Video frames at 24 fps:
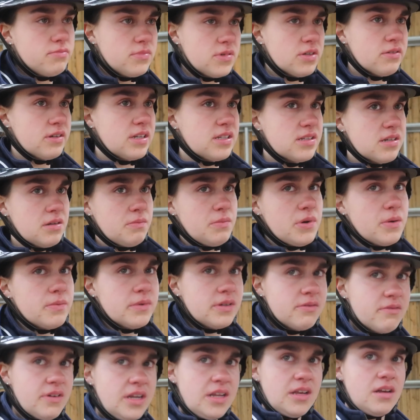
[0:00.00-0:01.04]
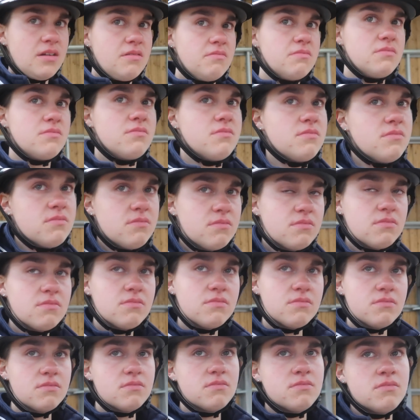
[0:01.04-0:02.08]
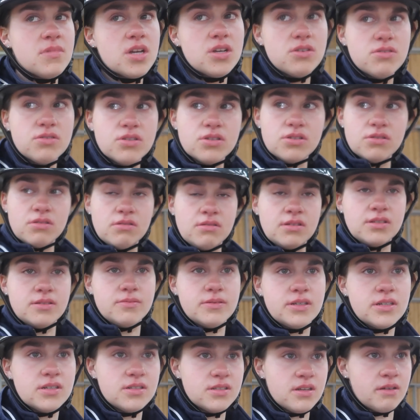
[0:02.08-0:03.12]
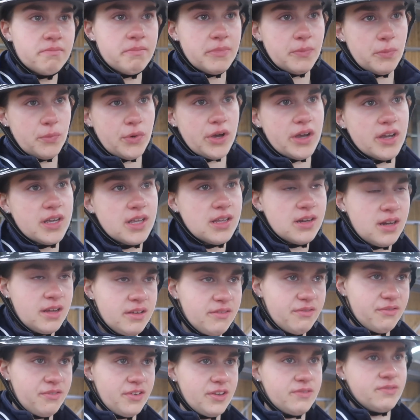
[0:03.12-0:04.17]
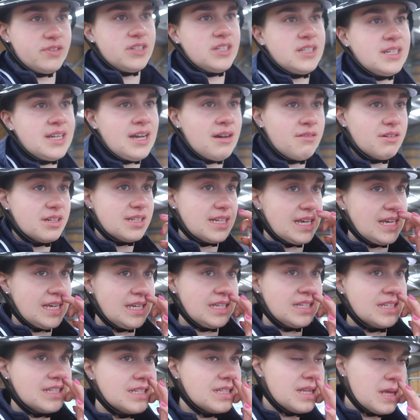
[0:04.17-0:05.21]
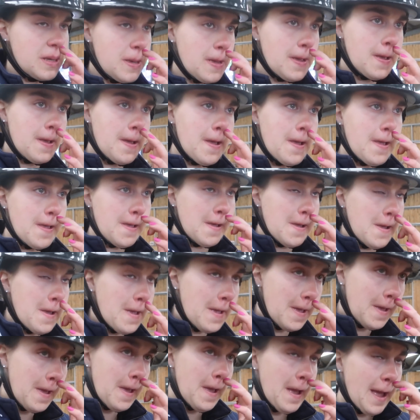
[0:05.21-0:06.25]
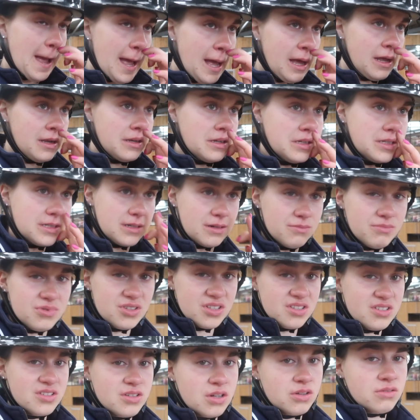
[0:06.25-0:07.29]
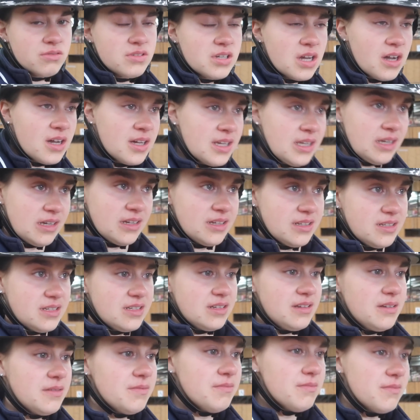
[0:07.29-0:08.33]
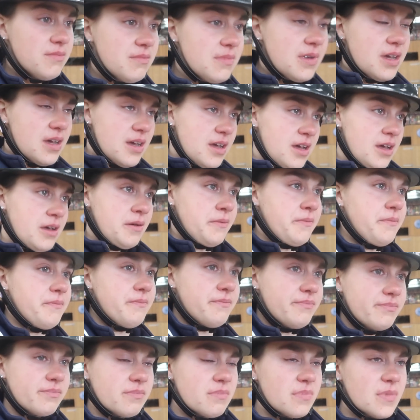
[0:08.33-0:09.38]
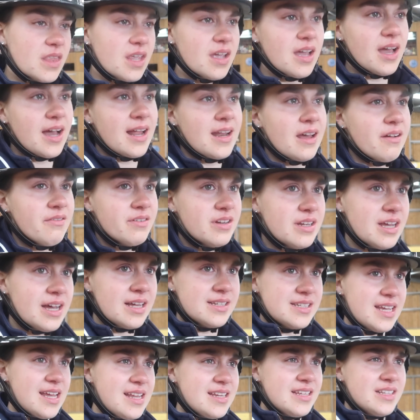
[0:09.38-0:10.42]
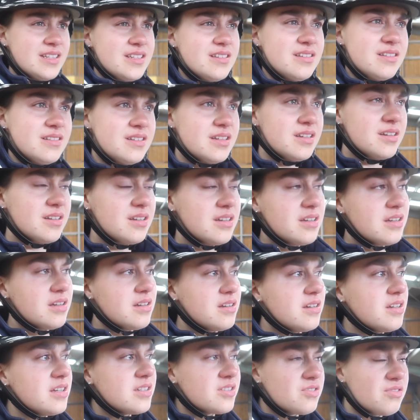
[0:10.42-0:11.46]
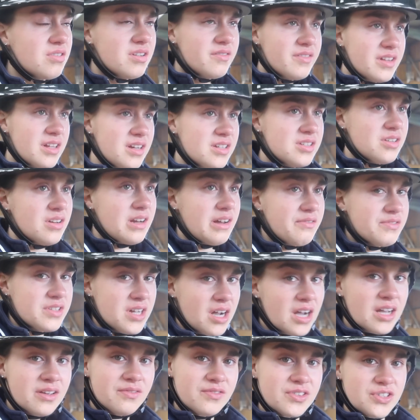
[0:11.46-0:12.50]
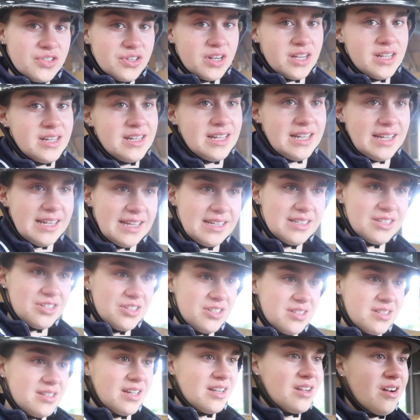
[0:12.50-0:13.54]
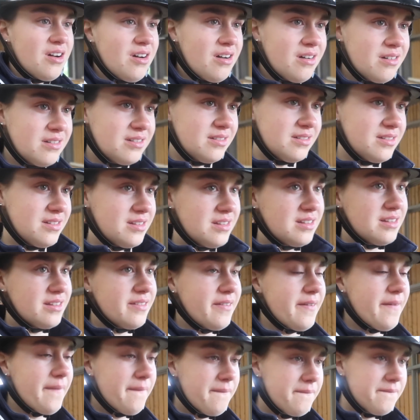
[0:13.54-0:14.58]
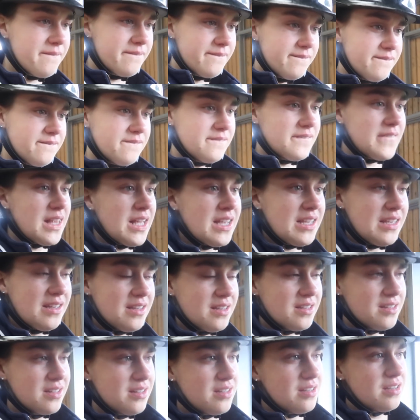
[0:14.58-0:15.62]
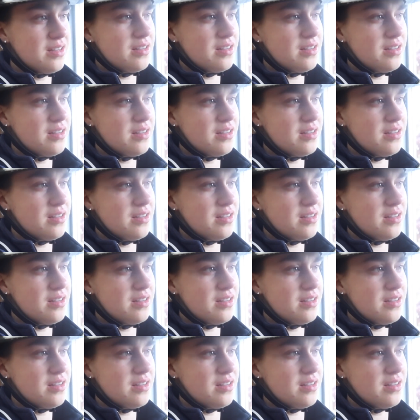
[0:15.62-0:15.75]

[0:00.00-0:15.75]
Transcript: the reason I'm probably really emotional is because I've been working like 15 hour days and I'm just so tired um, and I haven't had any it's not even that I don't have time for training it's just I can't like